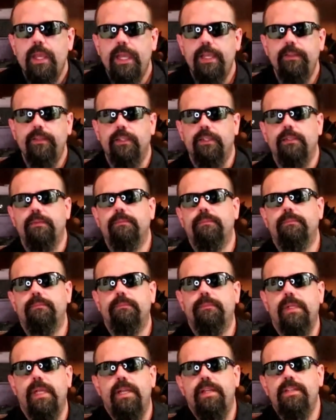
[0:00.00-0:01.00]
Hey there!
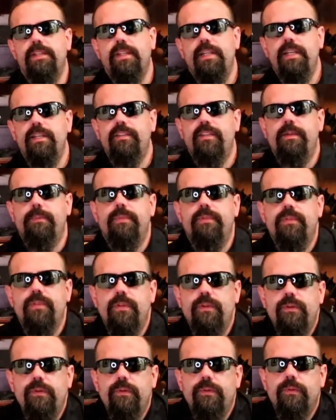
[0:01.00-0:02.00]
In today's
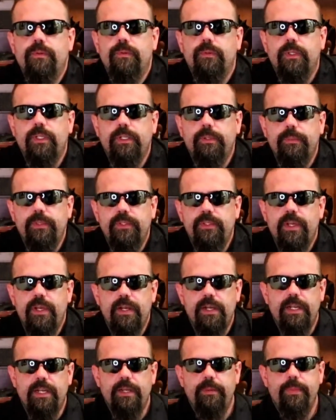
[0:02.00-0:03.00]
episode, we're going to be
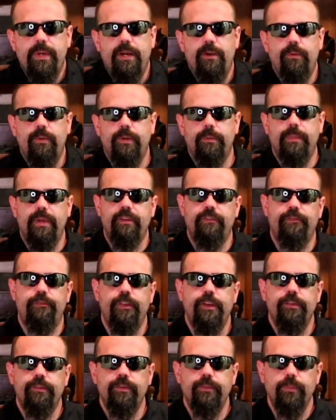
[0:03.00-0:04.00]
talking about one of my
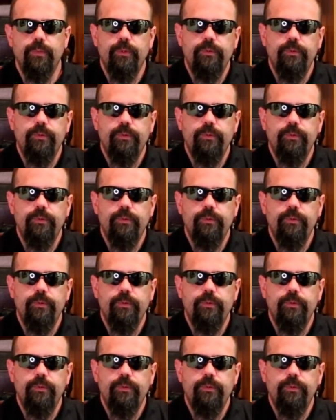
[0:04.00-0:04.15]
favorite